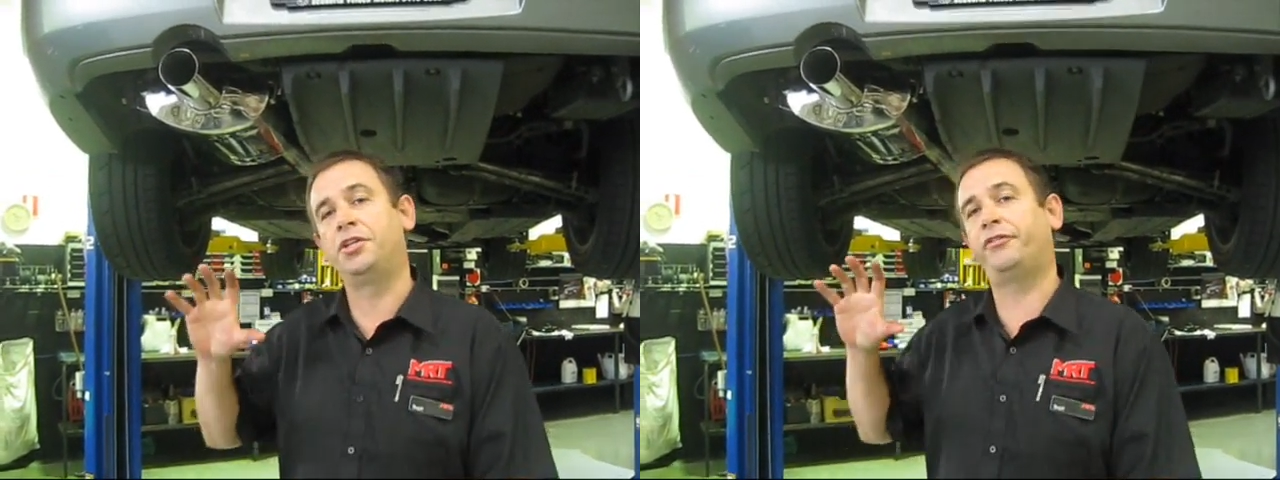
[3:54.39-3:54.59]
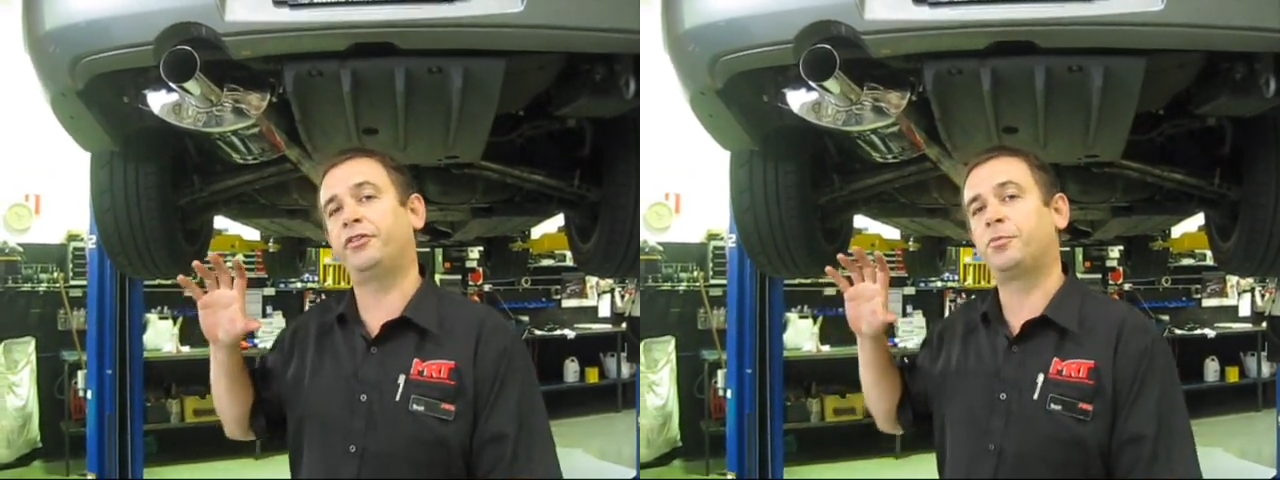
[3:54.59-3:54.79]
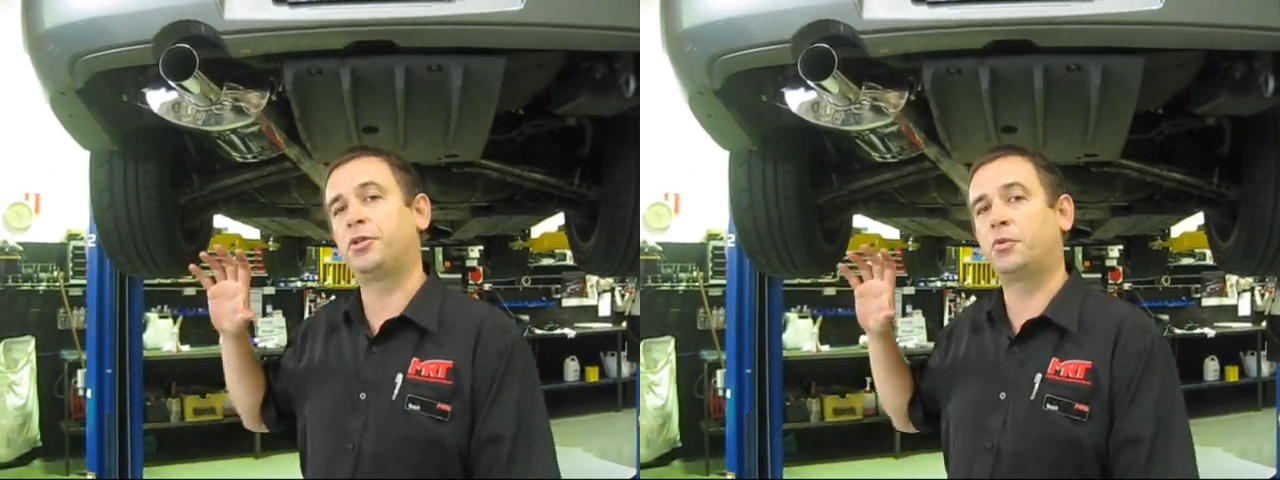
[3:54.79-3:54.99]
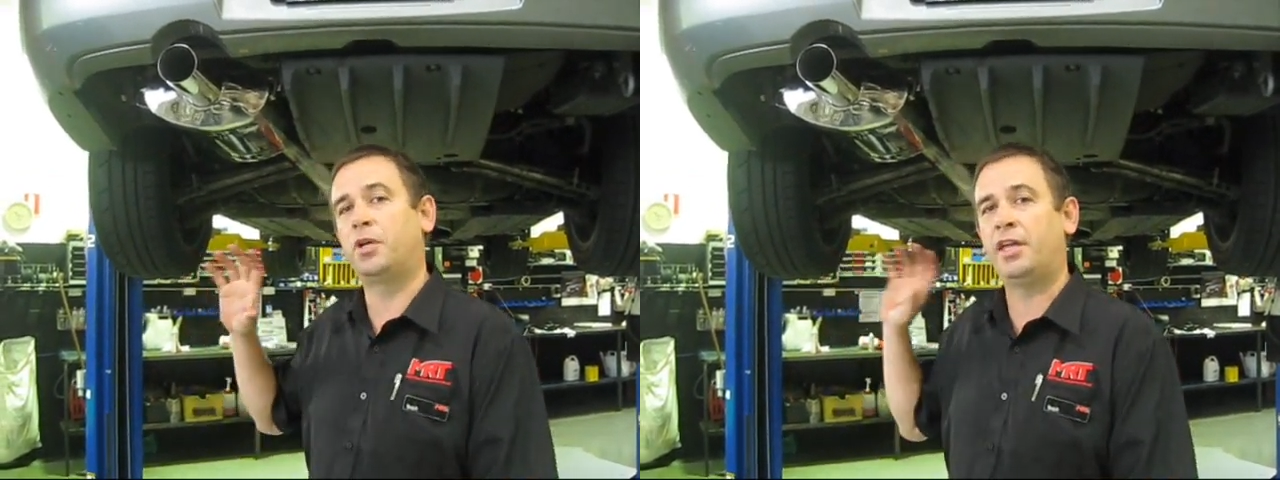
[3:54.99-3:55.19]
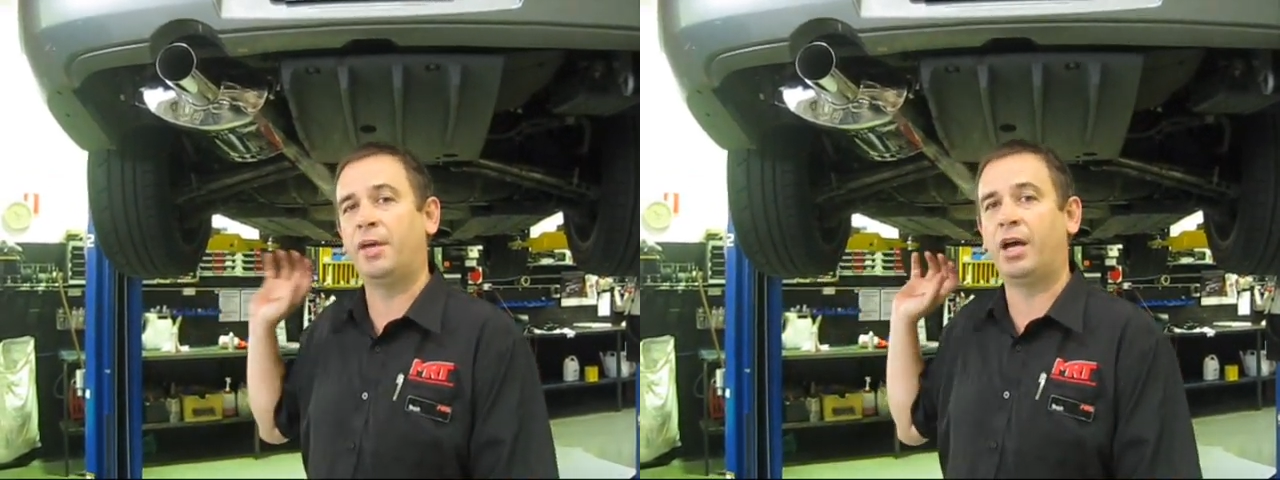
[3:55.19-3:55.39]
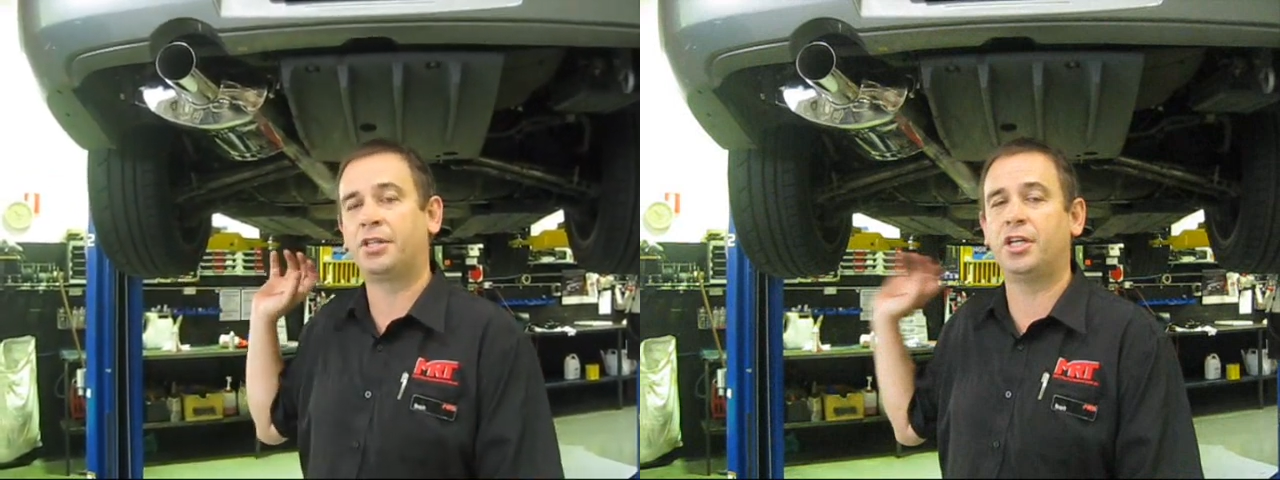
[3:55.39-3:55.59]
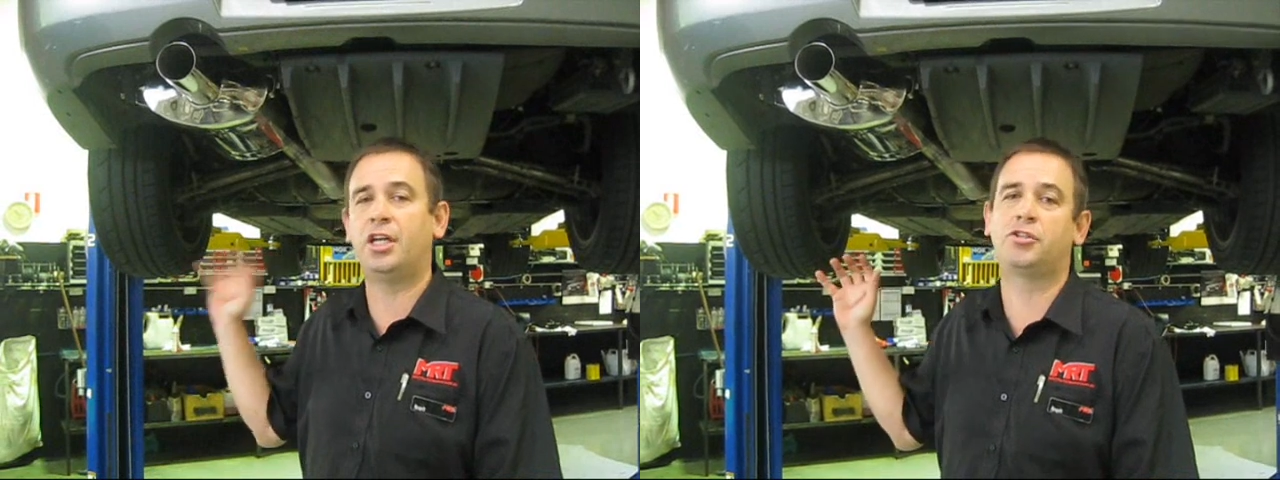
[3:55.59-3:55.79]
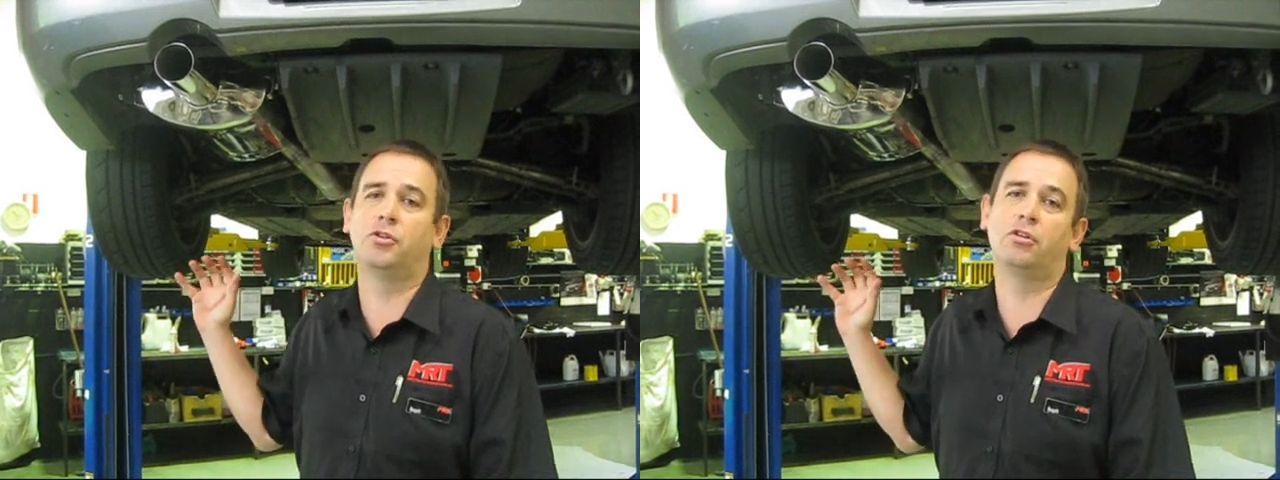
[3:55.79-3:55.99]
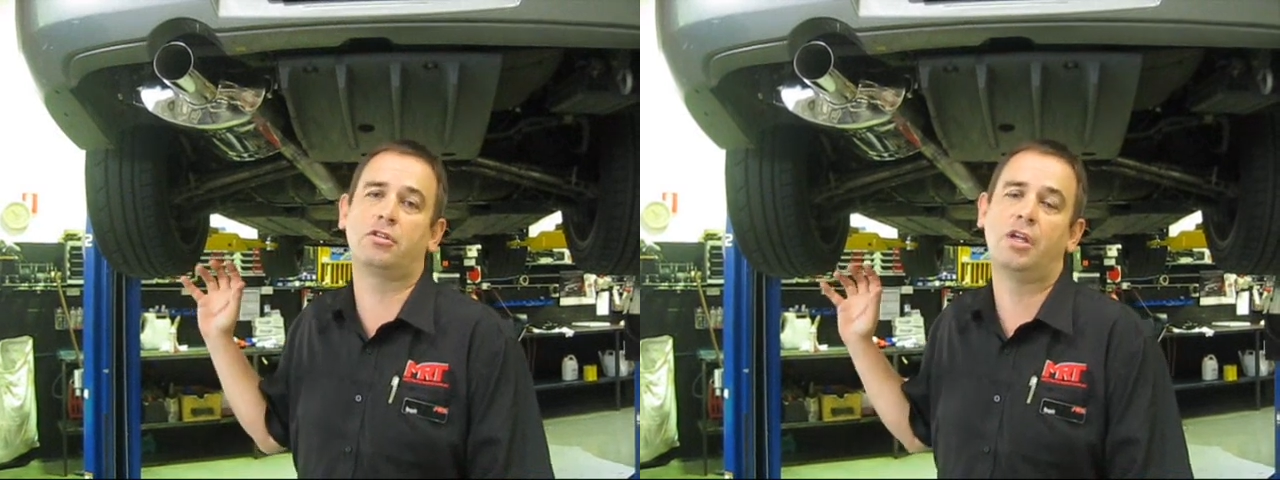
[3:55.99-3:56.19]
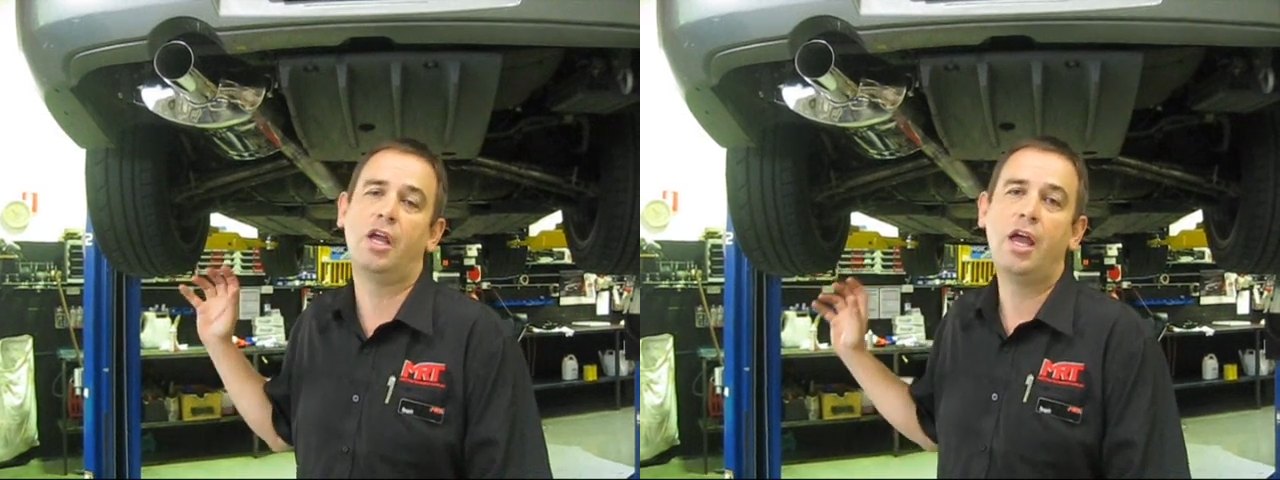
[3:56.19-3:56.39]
difference between the MRT exhaust